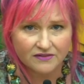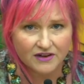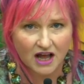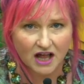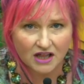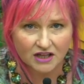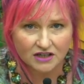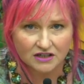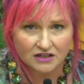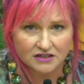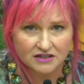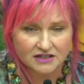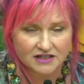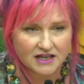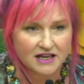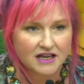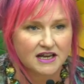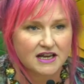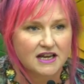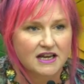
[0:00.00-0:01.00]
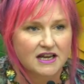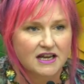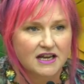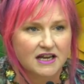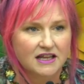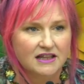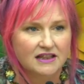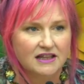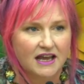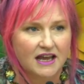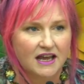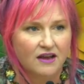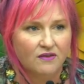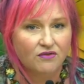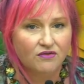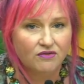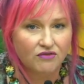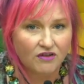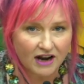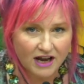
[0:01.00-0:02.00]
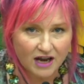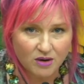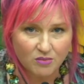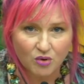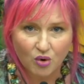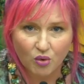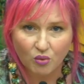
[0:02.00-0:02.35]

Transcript: of colors they frame